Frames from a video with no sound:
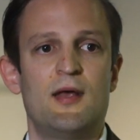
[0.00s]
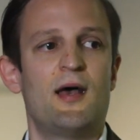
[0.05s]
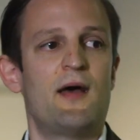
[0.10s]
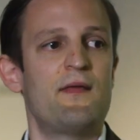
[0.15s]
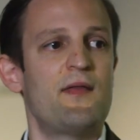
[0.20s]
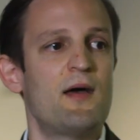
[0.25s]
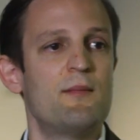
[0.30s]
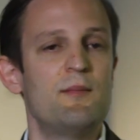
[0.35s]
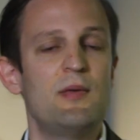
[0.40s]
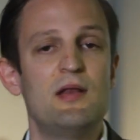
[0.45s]

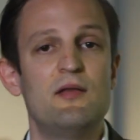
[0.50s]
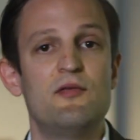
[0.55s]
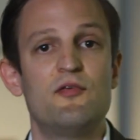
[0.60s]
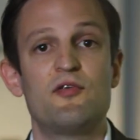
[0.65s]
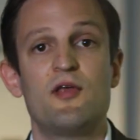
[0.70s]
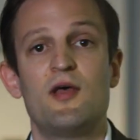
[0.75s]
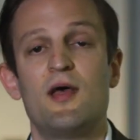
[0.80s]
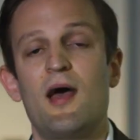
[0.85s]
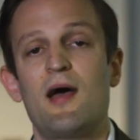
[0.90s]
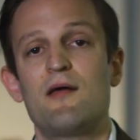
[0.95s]
And that
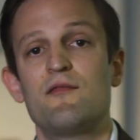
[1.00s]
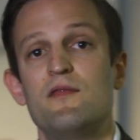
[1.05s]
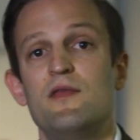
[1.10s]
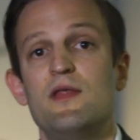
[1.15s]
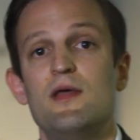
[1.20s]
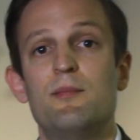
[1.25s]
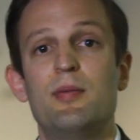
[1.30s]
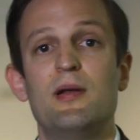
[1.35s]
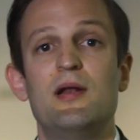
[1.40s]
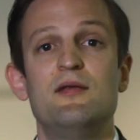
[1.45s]
means having
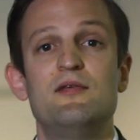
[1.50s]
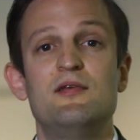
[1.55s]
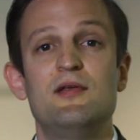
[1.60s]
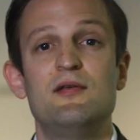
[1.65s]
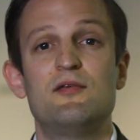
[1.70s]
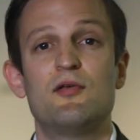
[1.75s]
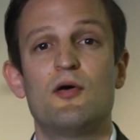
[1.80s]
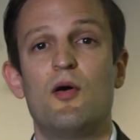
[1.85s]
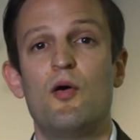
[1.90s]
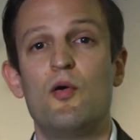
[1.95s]
the
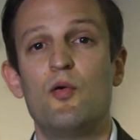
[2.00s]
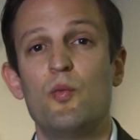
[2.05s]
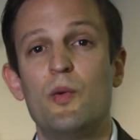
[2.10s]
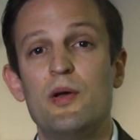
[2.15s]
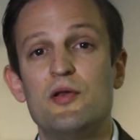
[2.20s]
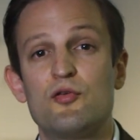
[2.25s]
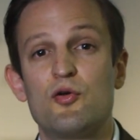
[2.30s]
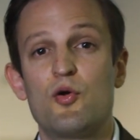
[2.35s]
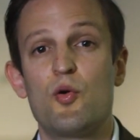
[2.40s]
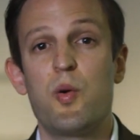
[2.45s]
ability to
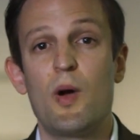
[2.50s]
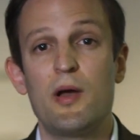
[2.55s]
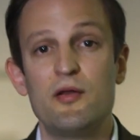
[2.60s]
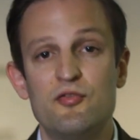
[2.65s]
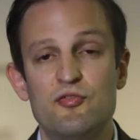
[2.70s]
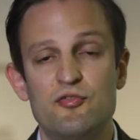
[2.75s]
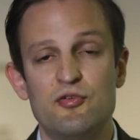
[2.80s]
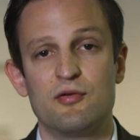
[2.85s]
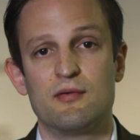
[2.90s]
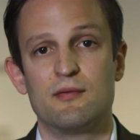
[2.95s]
always
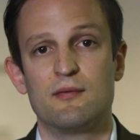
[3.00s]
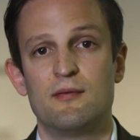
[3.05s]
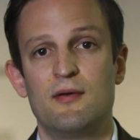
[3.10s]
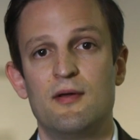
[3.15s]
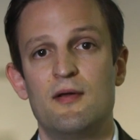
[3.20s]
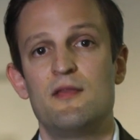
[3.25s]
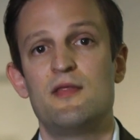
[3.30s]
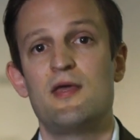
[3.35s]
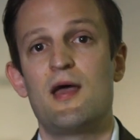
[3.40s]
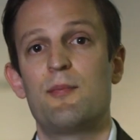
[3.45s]
question
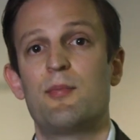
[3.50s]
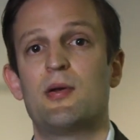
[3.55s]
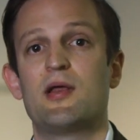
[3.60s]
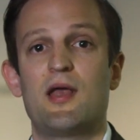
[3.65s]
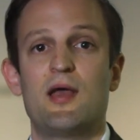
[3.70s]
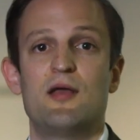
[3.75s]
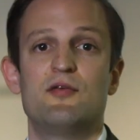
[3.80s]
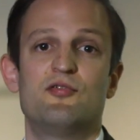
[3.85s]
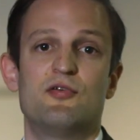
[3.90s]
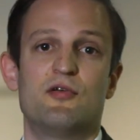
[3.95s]
the
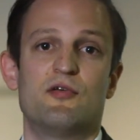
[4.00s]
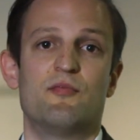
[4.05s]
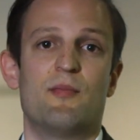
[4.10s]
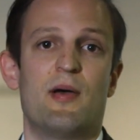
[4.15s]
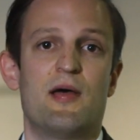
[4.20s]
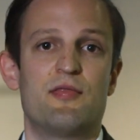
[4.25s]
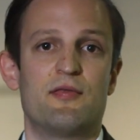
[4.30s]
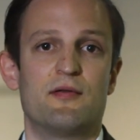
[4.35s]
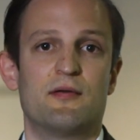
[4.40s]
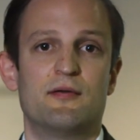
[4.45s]
application of
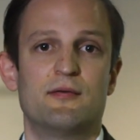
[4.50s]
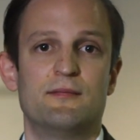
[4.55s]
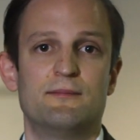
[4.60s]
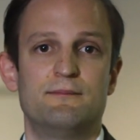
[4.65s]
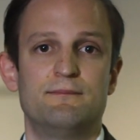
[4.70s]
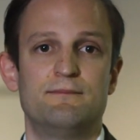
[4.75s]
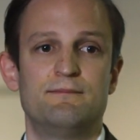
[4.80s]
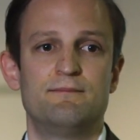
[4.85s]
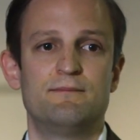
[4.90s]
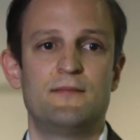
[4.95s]
method
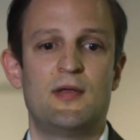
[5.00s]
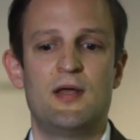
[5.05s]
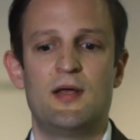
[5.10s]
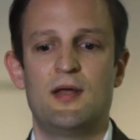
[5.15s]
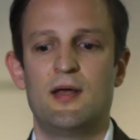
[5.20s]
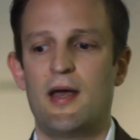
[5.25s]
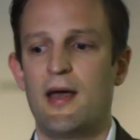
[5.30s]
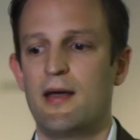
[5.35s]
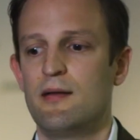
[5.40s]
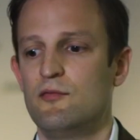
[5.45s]

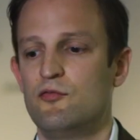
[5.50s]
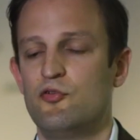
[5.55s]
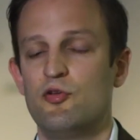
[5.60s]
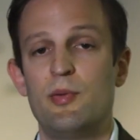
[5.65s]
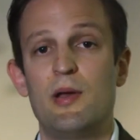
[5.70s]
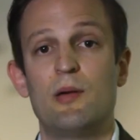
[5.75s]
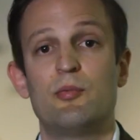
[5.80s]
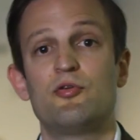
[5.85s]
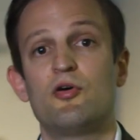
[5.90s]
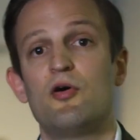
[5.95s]
and to
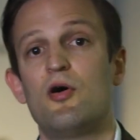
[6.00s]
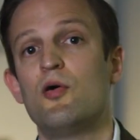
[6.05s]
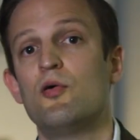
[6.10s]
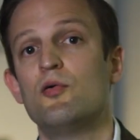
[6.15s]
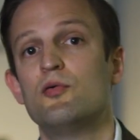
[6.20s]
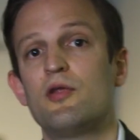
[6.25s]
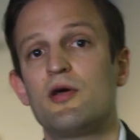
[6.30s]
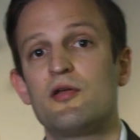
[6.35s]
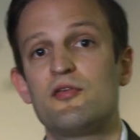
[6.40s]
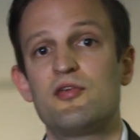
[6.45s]
be able to
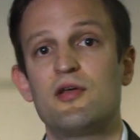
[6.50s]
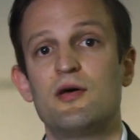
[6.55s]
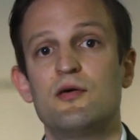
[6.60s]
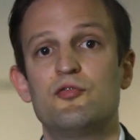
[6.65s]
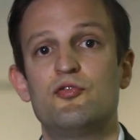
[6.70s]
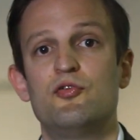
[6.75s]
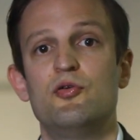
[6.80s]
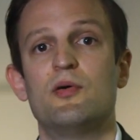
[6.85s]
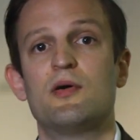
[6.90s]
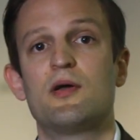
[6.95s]
hold
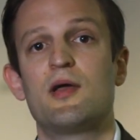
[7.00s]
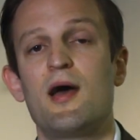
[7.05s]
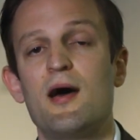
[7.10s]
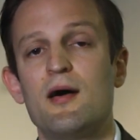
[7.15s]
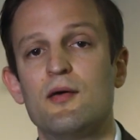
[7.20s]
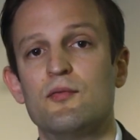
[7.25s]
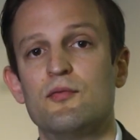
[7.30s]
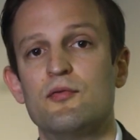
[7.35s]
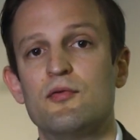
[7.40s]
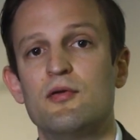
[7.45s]
ourselves to
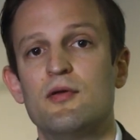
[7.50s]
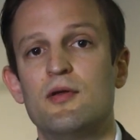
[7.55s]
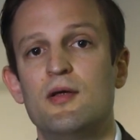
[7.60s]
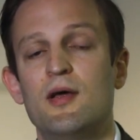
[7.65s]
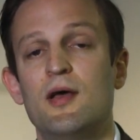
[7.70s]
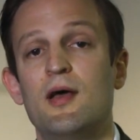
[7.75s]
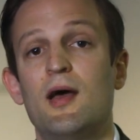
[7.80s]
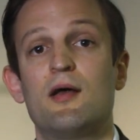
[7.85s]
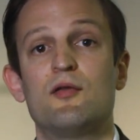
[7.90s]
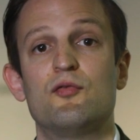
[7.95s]
account
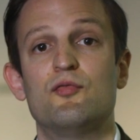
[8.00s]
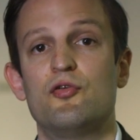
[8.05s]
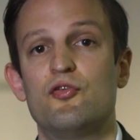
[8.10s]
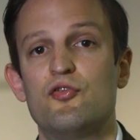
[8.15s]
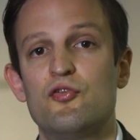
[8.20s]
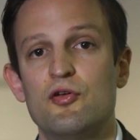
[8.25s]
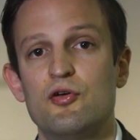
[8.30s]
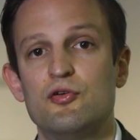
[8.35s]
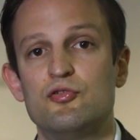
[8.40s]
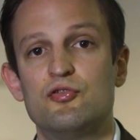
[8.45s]
as
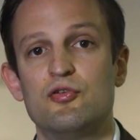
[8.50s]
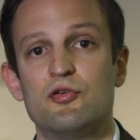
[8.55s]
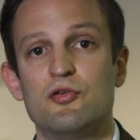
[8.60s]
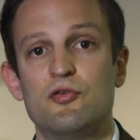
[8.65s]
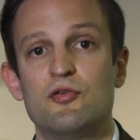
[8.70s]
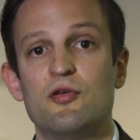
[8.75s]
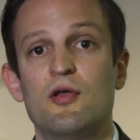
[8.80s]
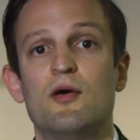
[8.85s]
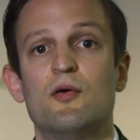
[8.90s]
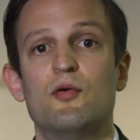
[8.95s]

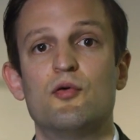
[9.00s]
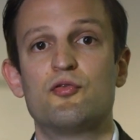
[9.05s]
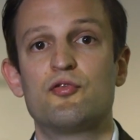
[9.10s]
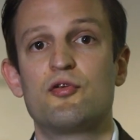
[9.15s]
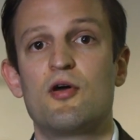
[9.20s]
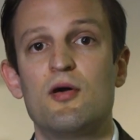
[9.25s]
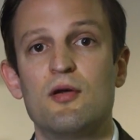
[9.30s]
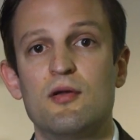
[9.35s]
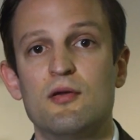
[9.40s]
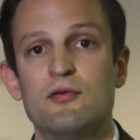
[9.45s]
researchers or
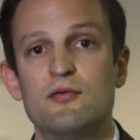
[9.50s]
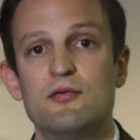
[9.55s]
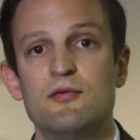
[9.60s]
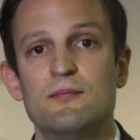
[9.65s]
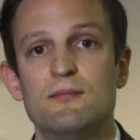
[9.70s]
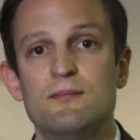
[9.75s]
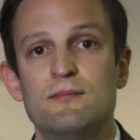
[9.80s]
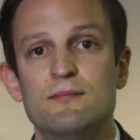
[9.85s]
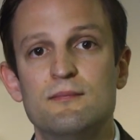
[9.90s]
scholars.